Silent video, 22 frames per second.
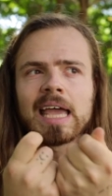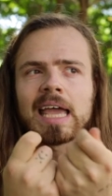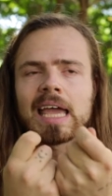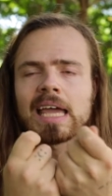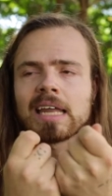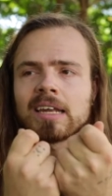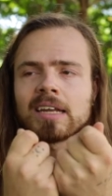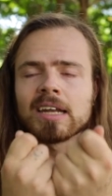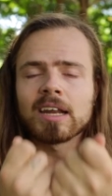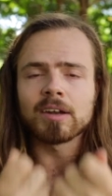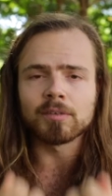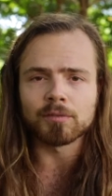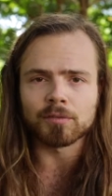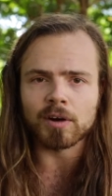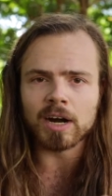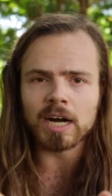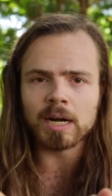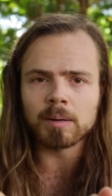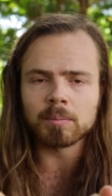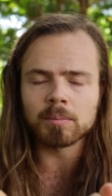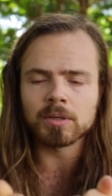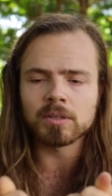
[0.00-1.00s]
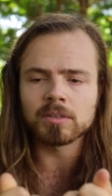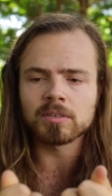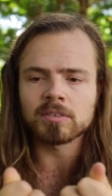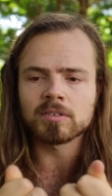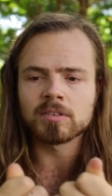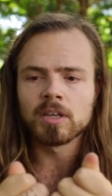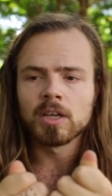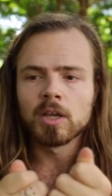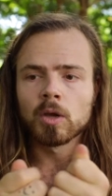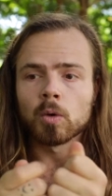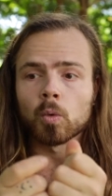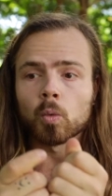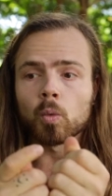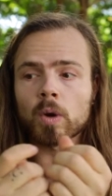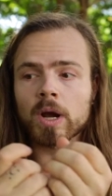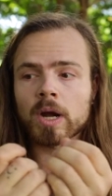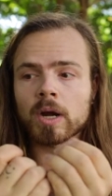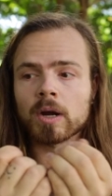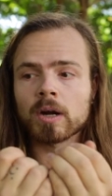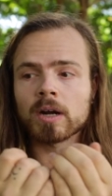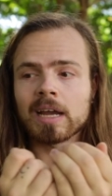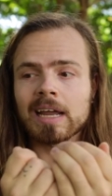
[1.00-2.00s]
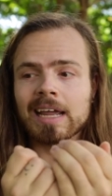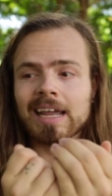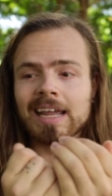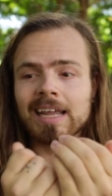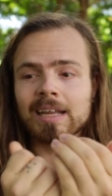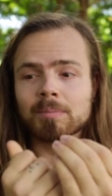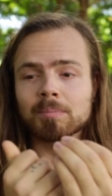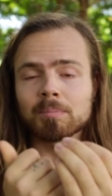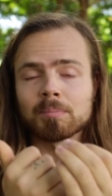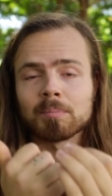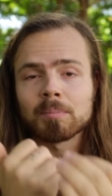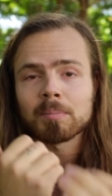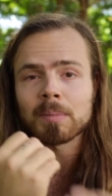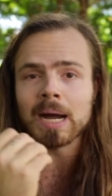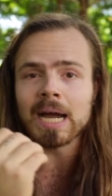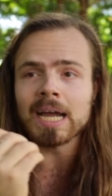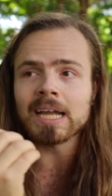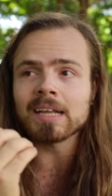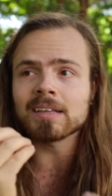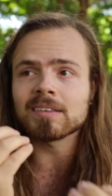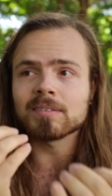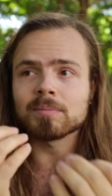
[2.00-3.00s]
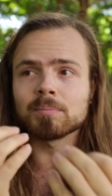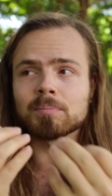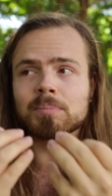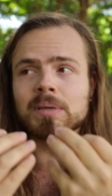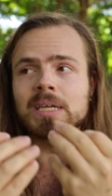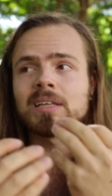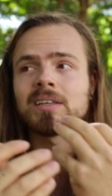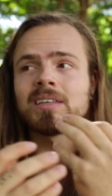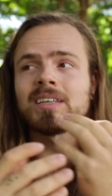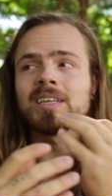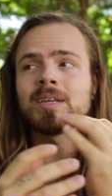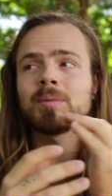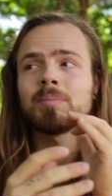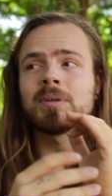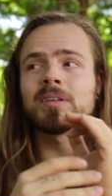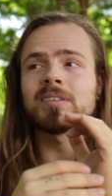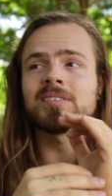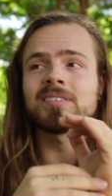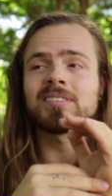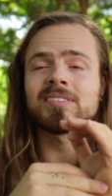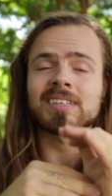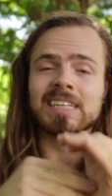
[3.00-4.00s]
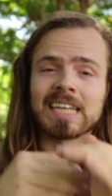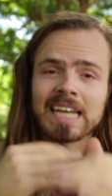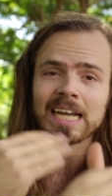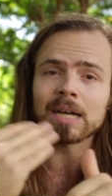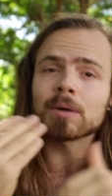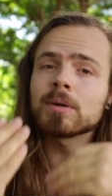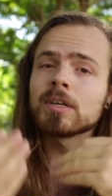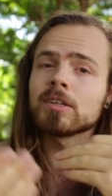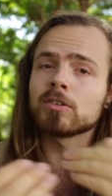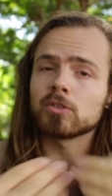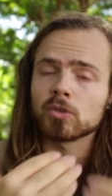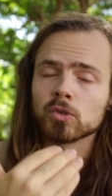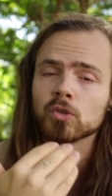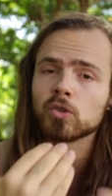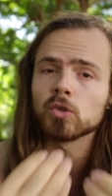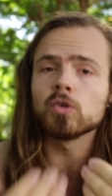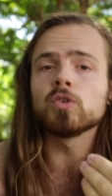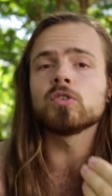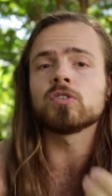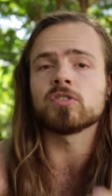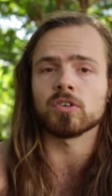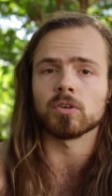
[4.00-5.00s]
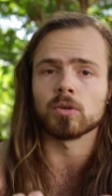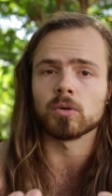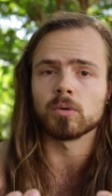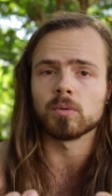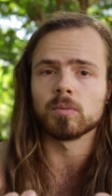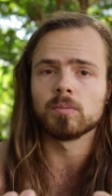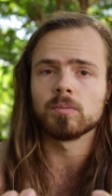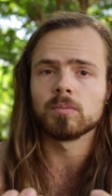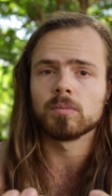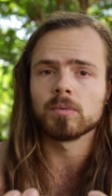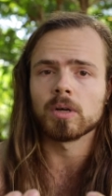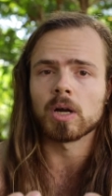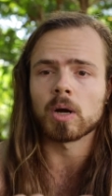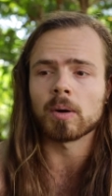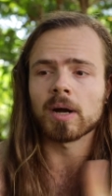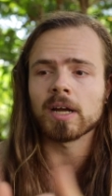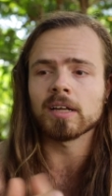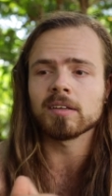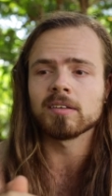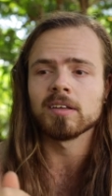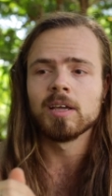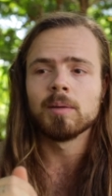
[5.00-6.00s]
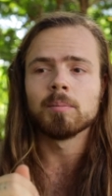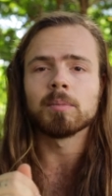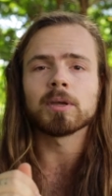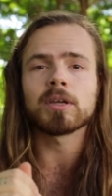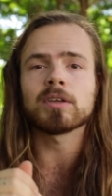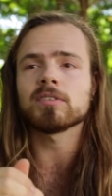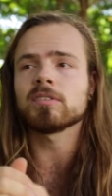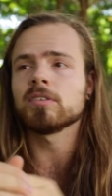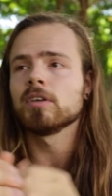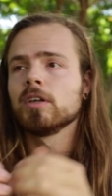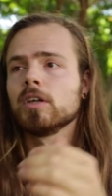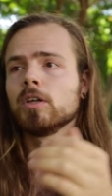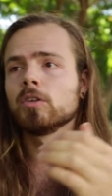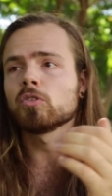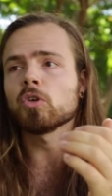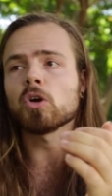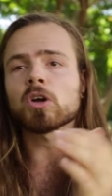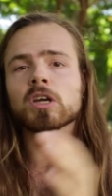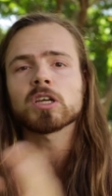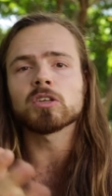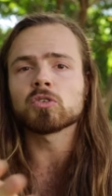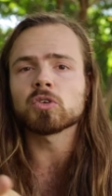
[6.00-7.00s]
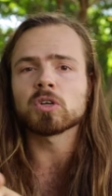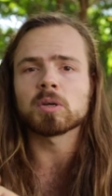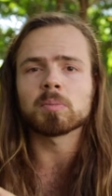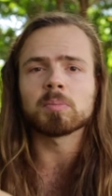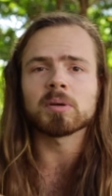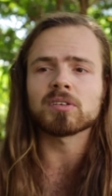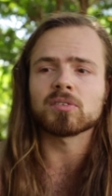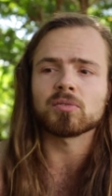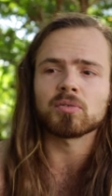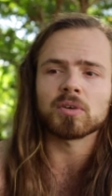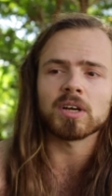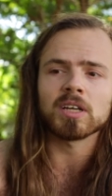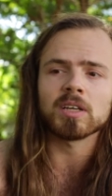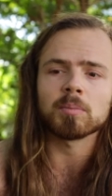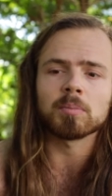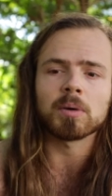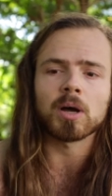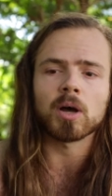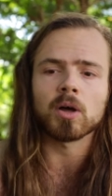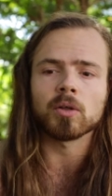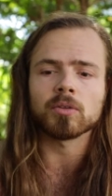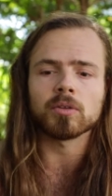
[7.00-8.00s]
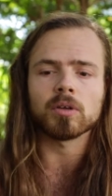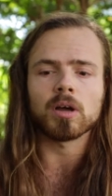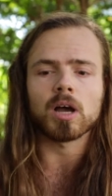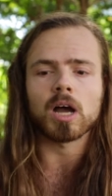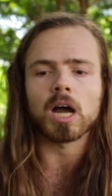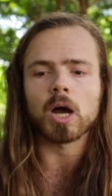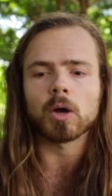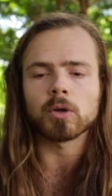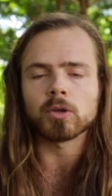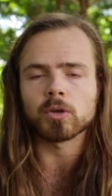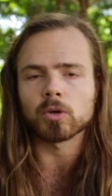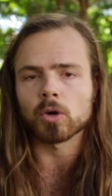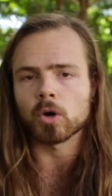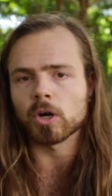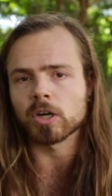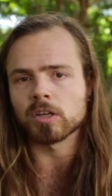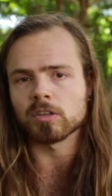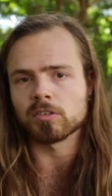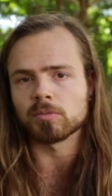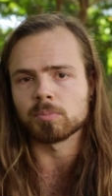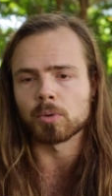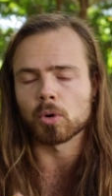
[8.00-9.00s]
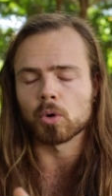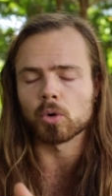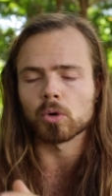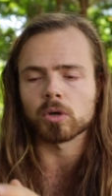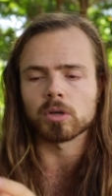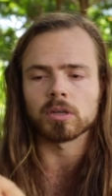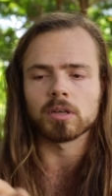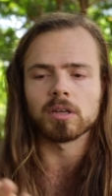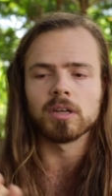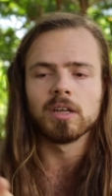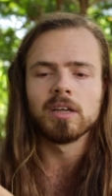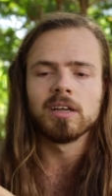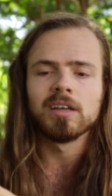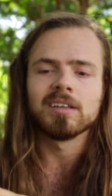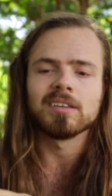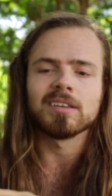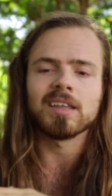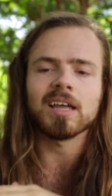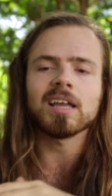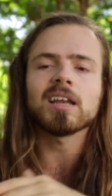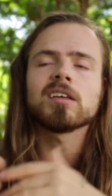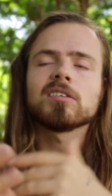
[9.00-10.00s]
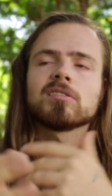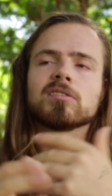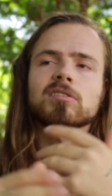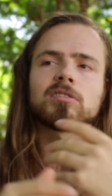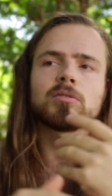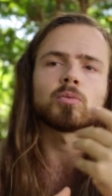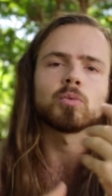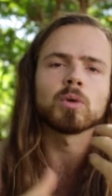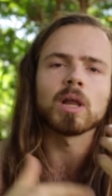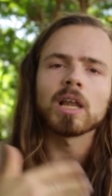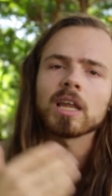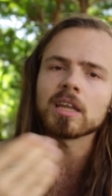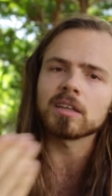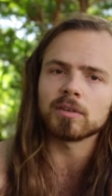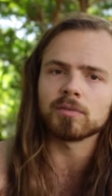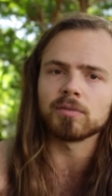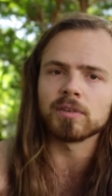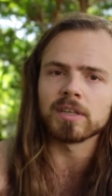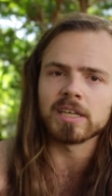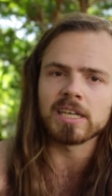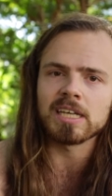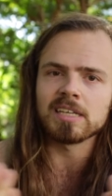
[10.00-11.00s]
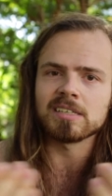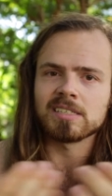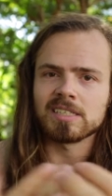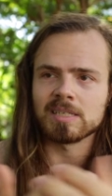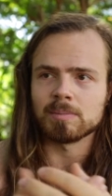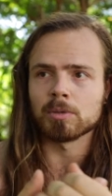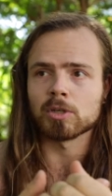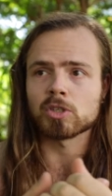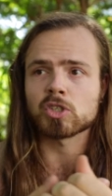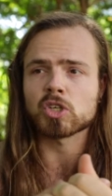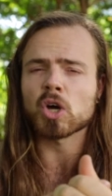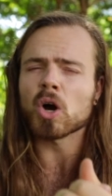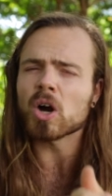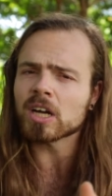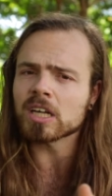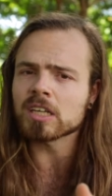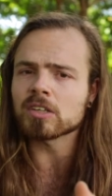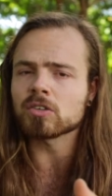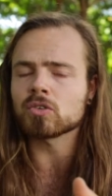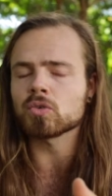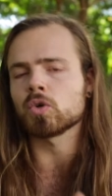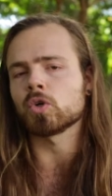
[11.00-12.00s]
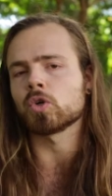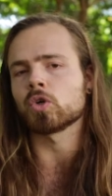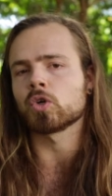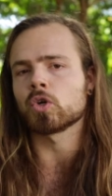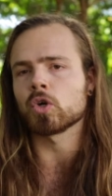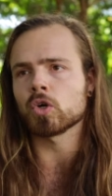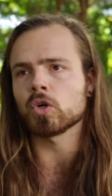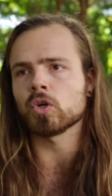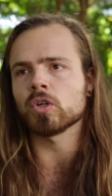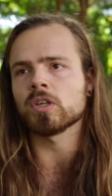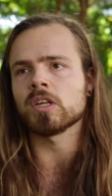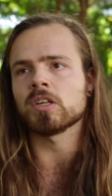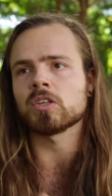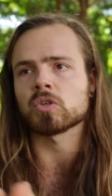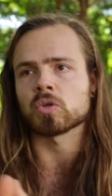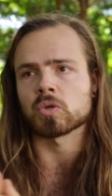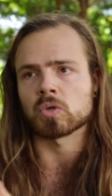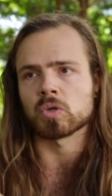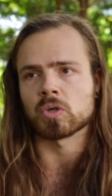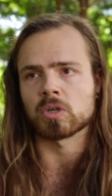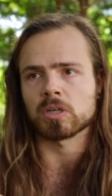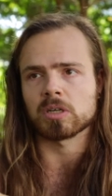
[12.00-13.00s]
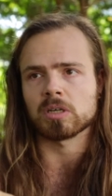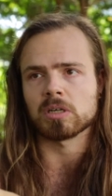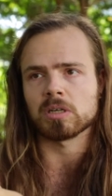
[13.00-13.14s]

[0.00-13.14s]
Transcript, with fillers: in an environment where it might be a little bit scary to do so. All right? Because talking to your best friend about how your heart is broken, that is relatively easy. But talking to a girl that you're